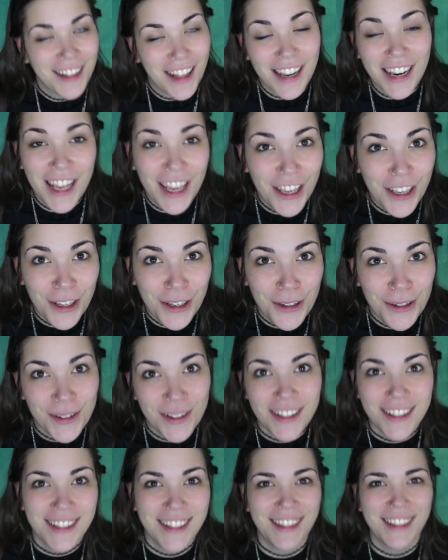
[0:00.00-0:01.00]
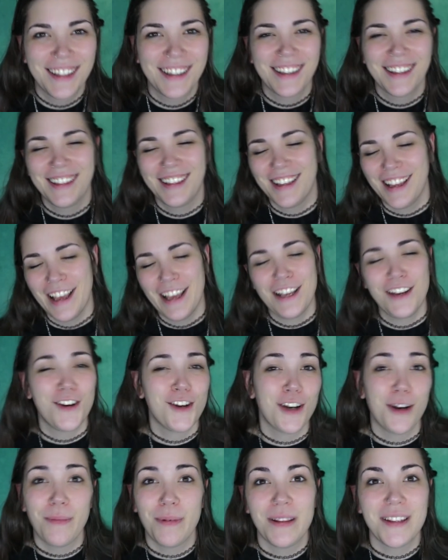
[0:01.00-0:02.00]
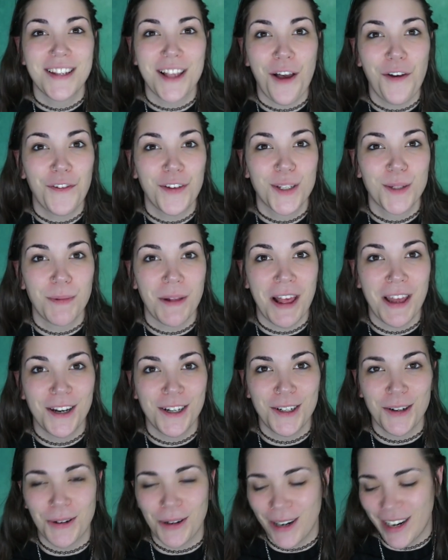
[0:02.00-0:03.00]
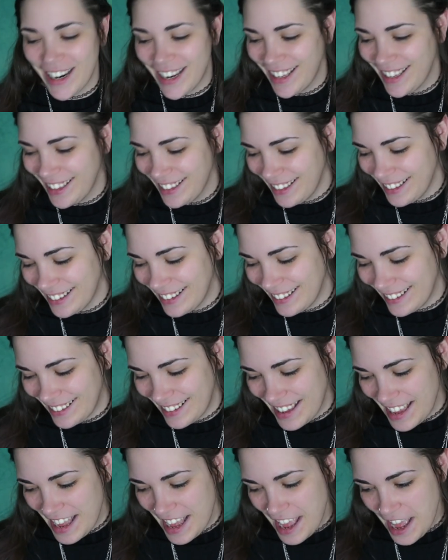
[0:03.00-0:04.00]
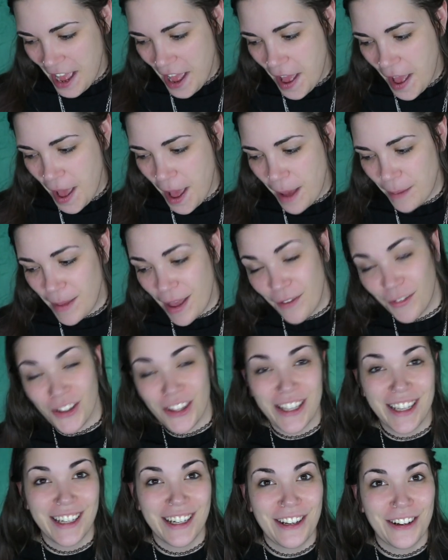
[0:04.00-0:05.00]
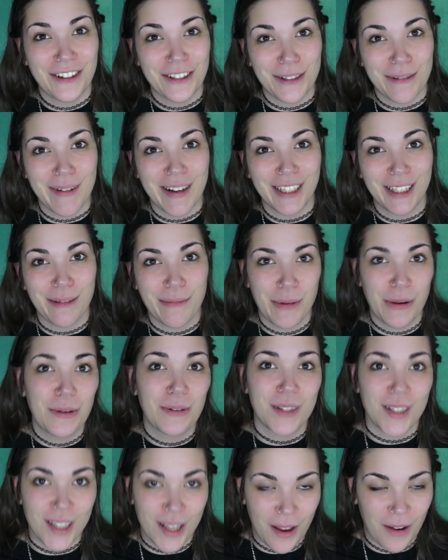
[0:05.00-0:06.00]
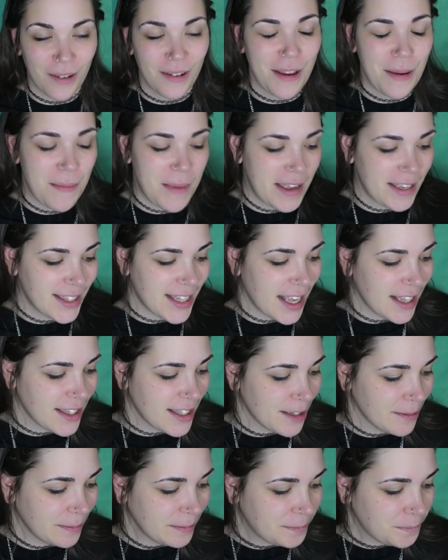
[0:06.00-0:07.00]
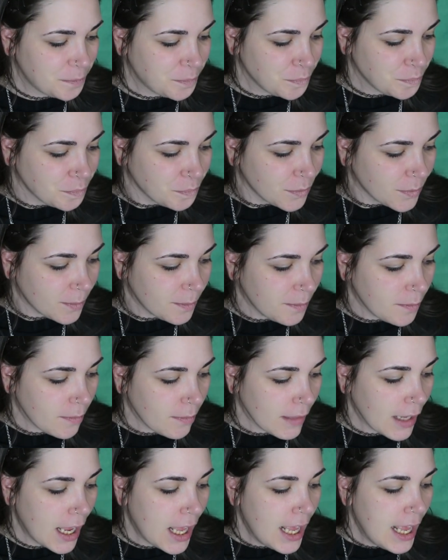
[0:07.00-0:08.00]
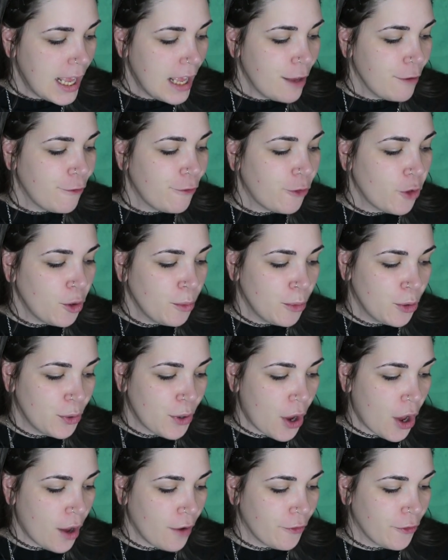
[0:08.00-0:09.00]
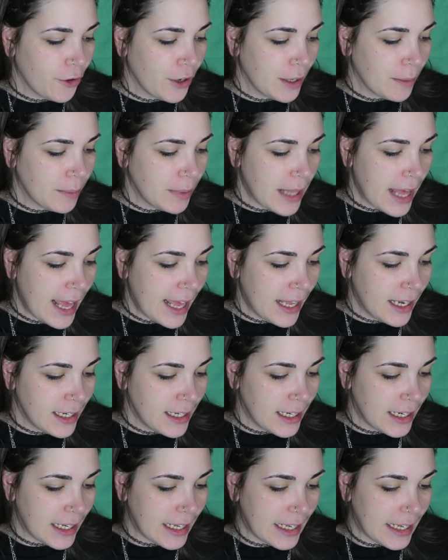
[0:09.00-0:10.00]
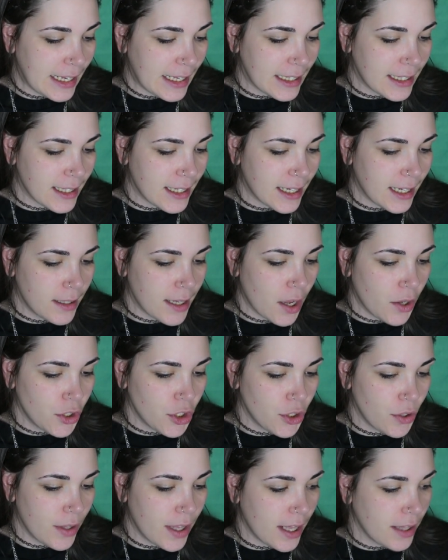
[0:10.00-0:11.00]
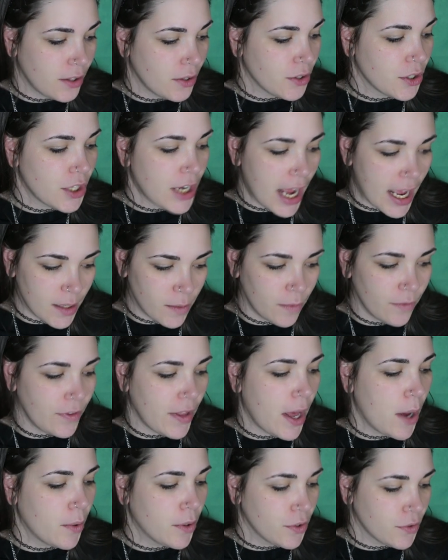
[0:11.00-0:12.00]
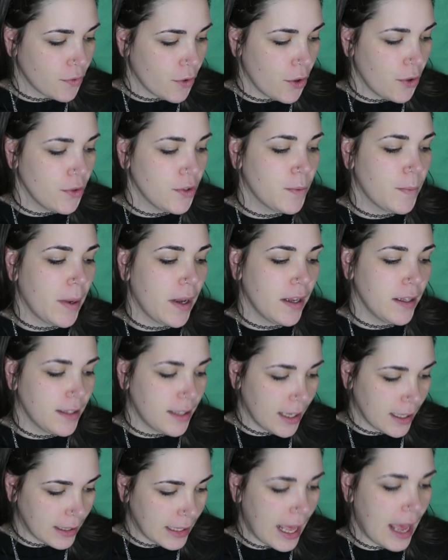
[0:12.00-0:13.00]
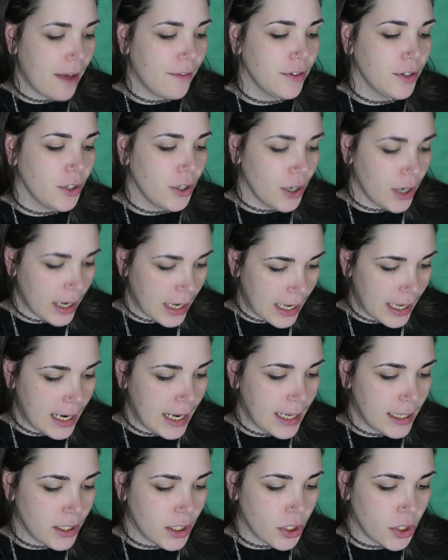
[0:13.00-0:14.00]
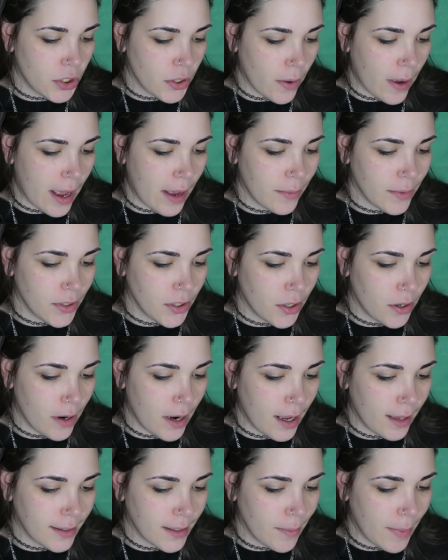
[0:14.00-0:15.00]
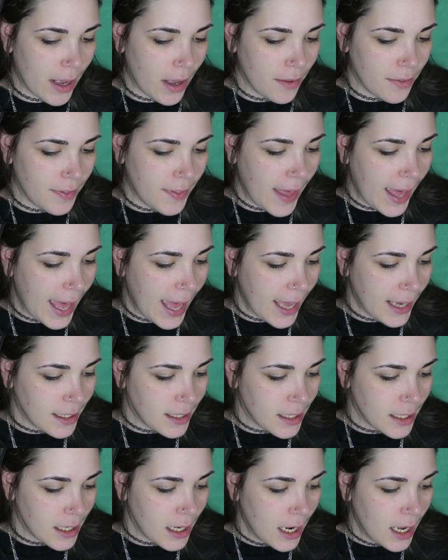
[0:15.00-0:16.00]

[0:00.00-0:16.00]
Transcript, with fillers: Hello. Should have been self-explanatory. um, everything in here is about the moon, so it makes sense. Full moon offering blend. It tells you that there's jasmine flowers, rose buds, and lavender in it, so I was correct about that.